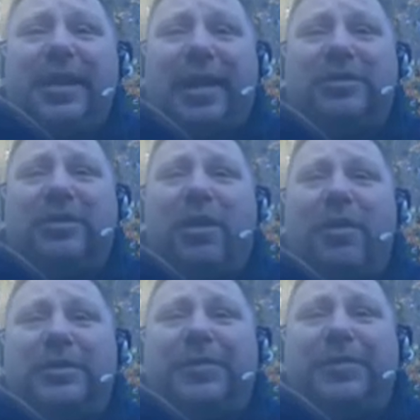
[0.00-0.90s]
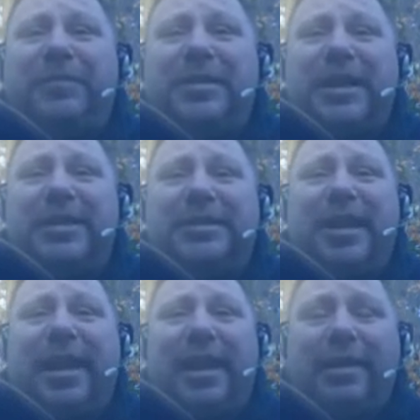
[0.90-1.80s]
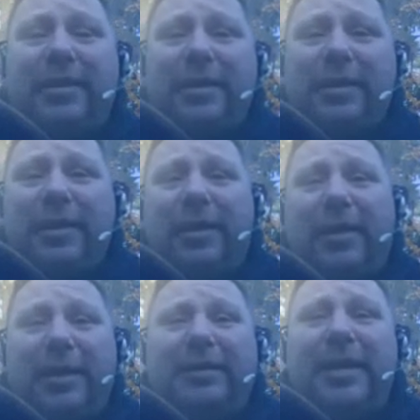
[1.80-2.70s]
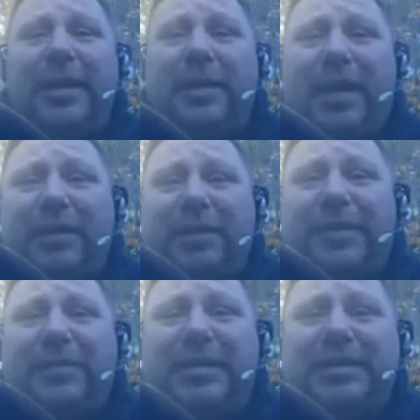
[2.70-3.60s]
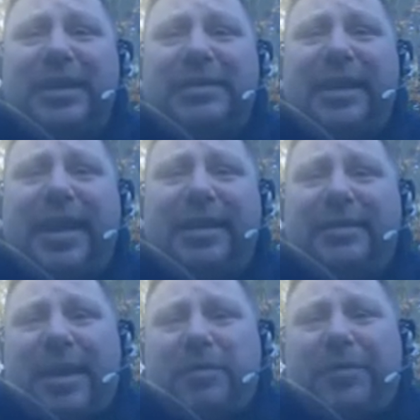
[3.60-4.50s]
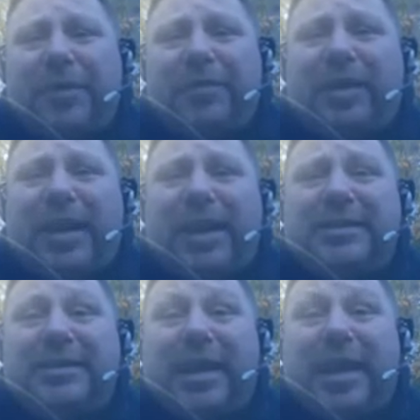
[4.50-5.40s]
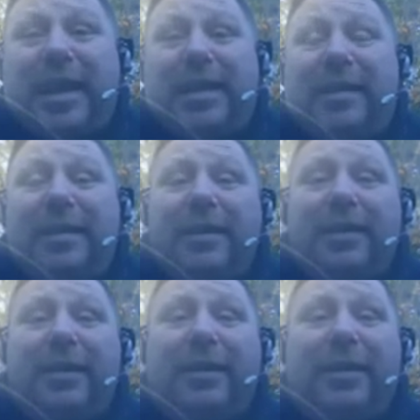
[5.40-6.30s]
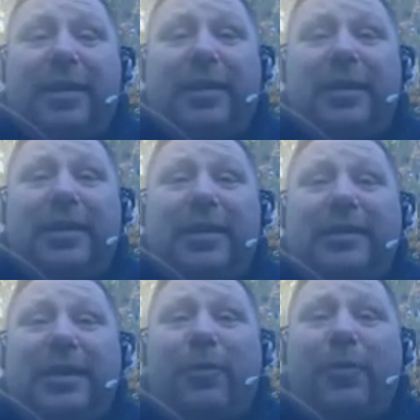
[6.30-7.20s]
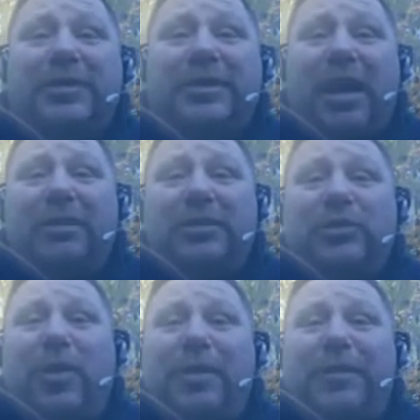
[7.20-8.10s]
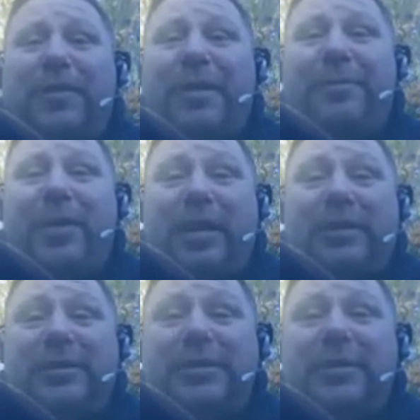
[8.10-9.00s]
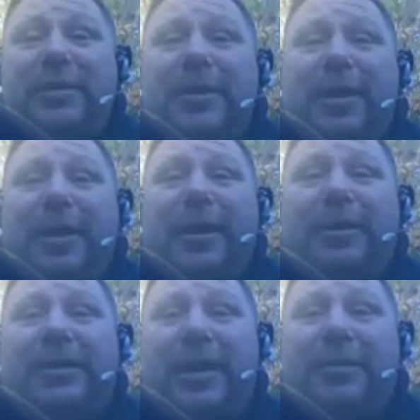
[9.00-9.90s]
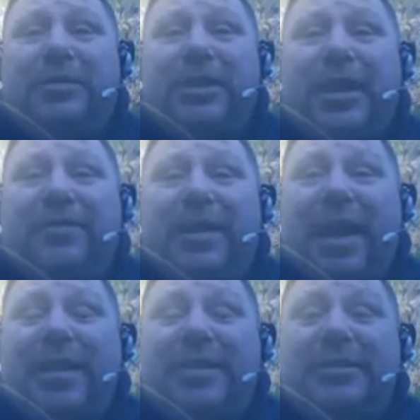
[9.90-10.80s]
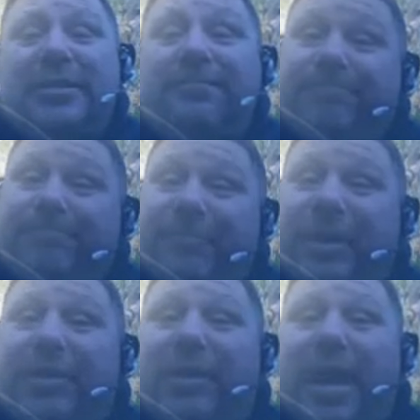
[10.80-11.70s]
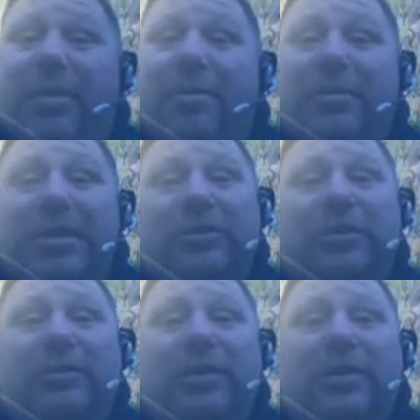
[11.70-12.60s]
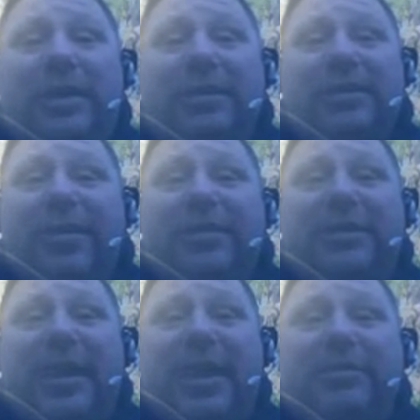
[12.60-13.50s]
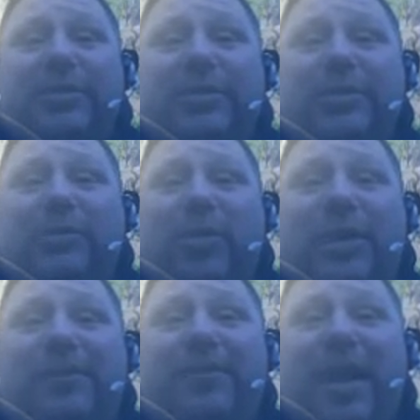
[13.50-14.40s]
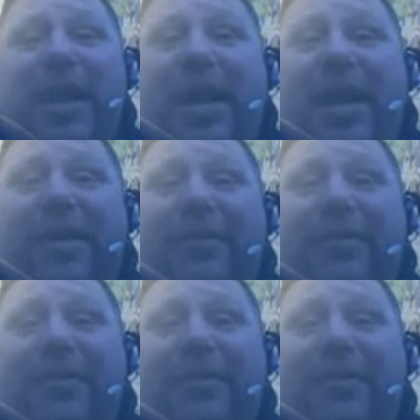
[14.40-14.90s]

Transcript: as low as 50 cents an ad. Uh, and think about it 50 cents an ad times 50 ads a day, uh, that works out to 25 bucks. Uh, times seven days, Figure it out. Two, uh, 7 times 25